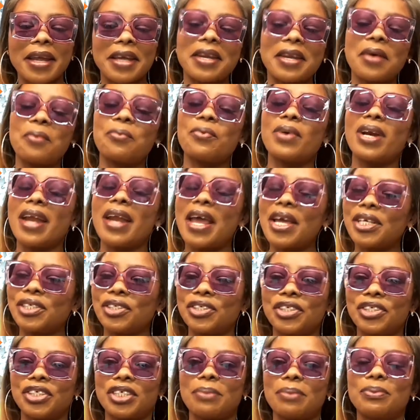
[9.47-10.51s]
in a
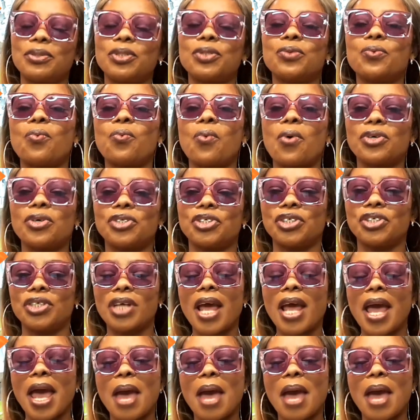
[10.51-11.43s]
relationship to watch